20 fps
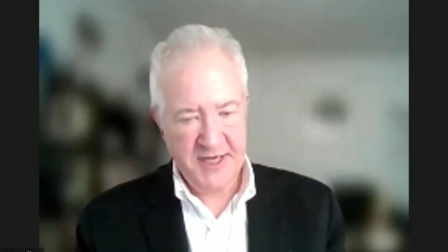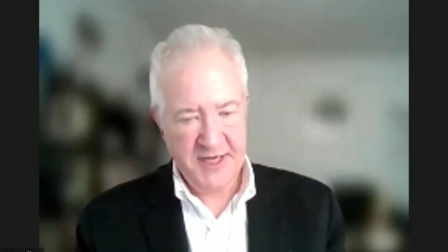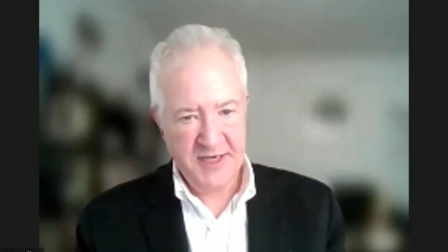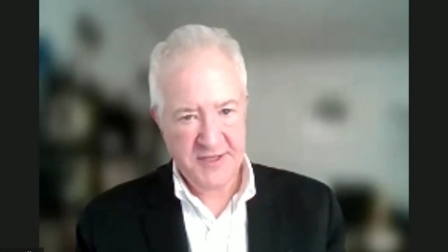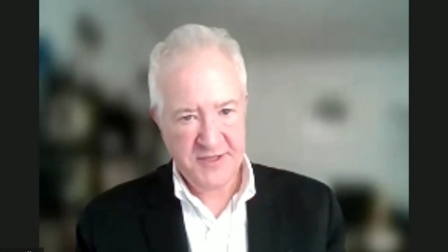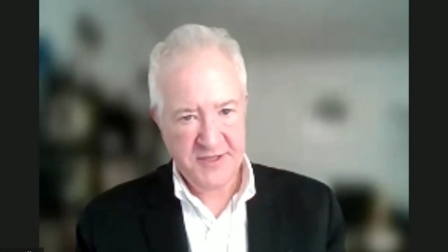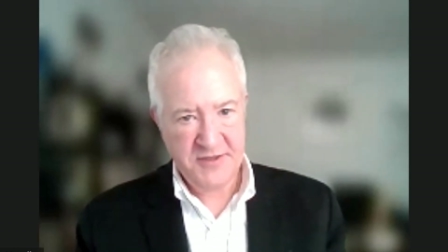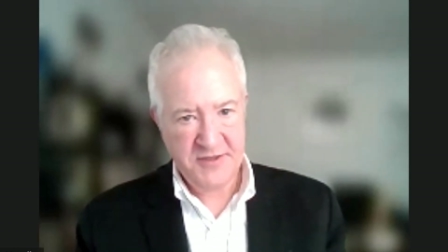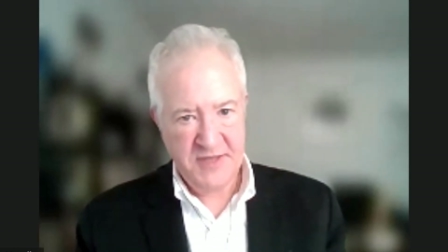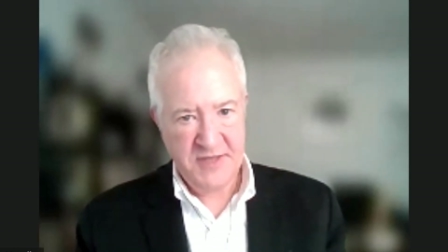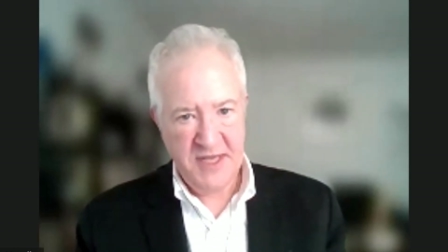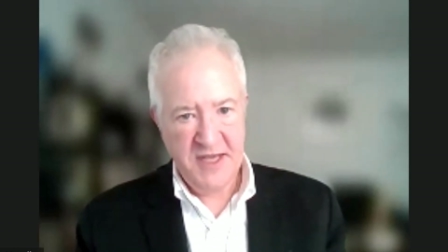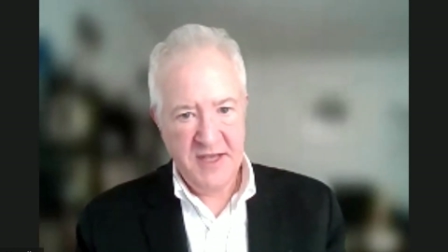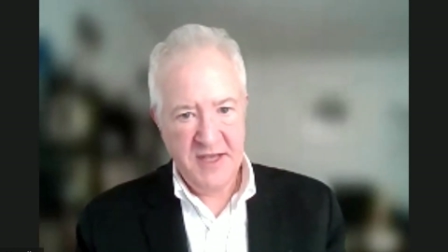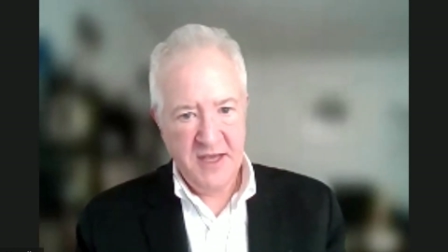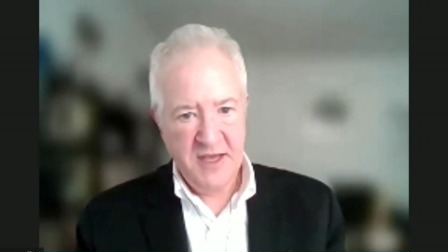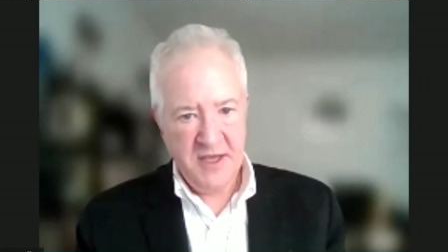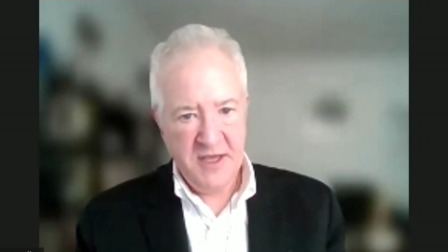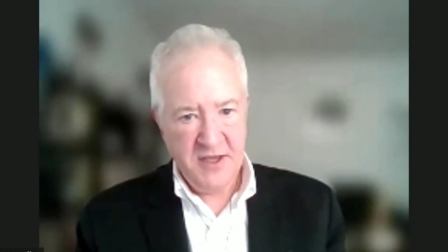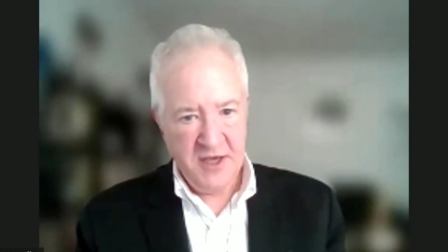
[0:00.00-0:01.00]
Castle.
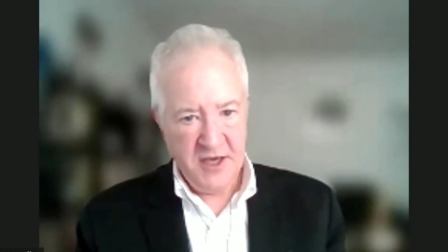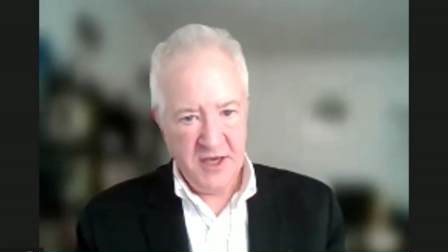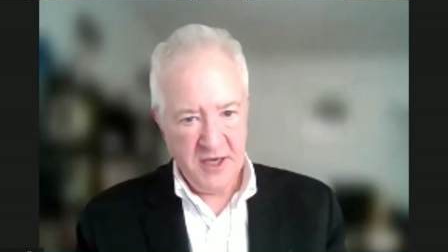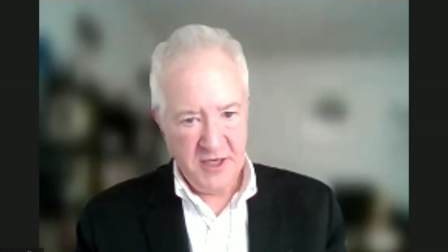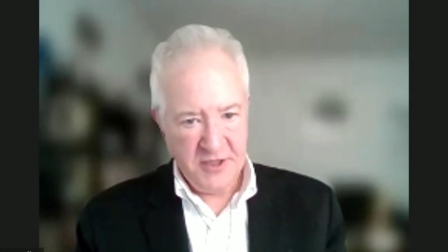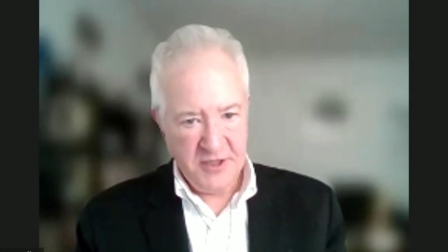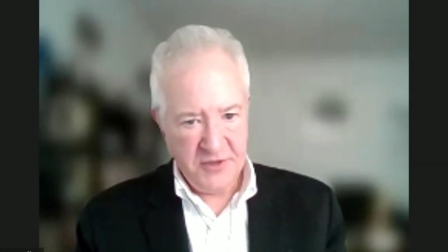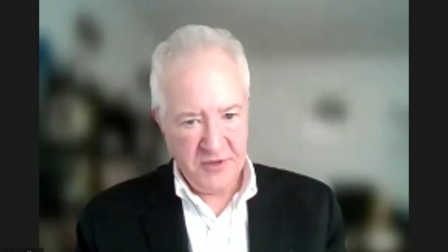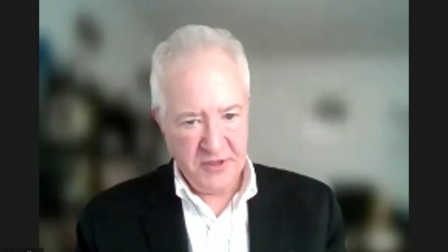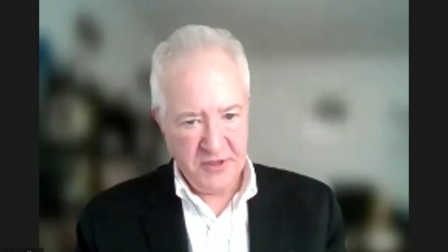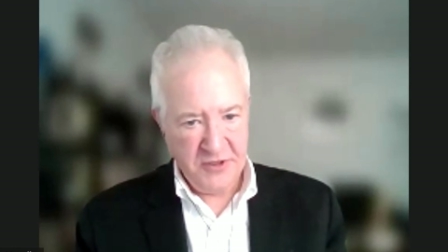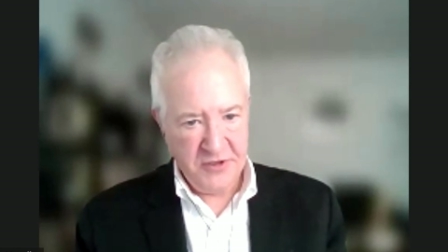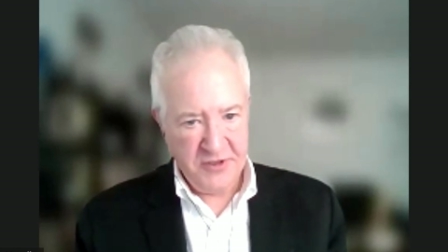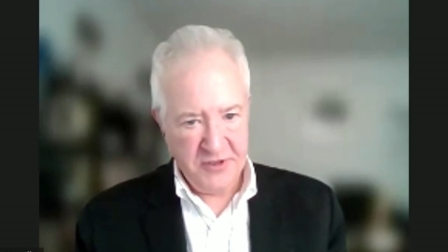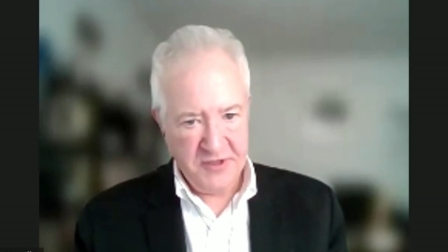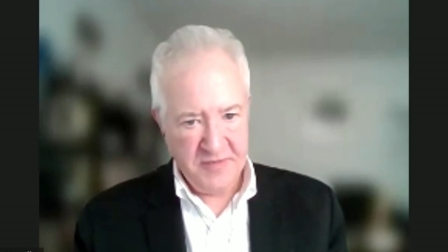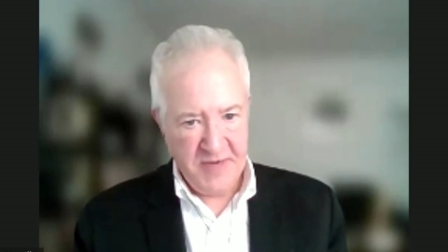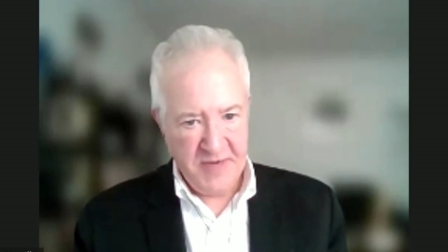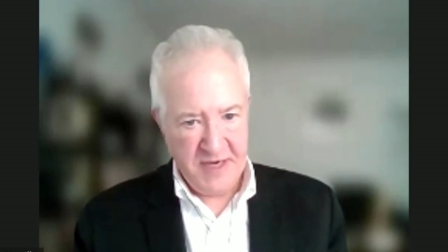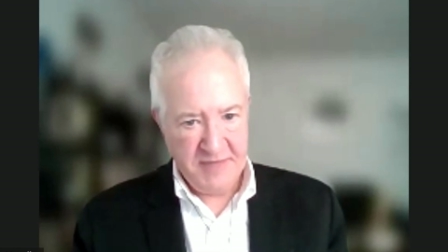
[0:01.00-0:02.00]
Uh, you can
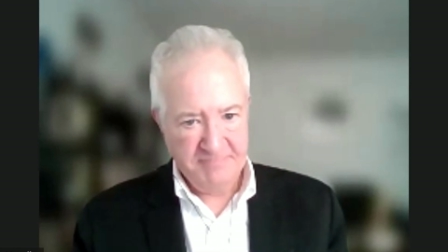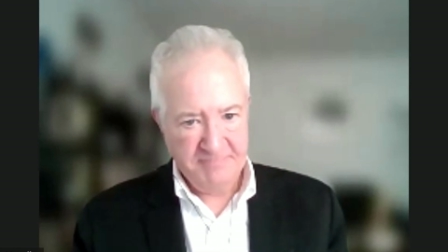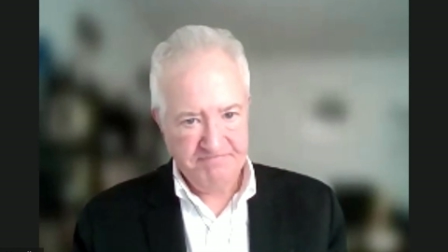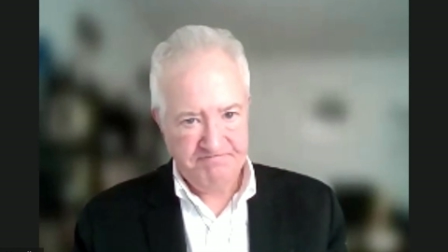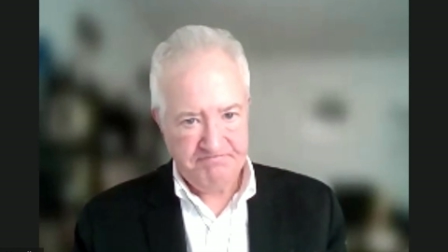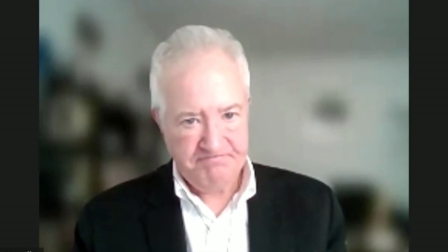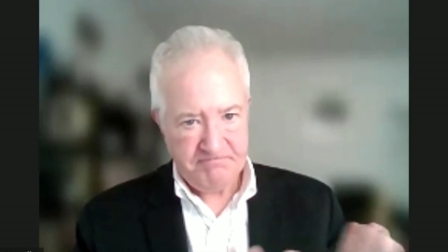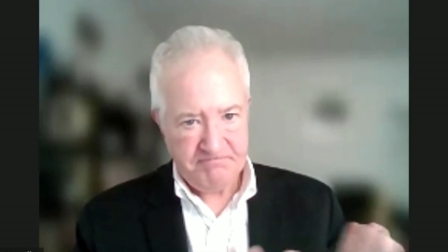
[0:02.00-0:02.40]
look them up.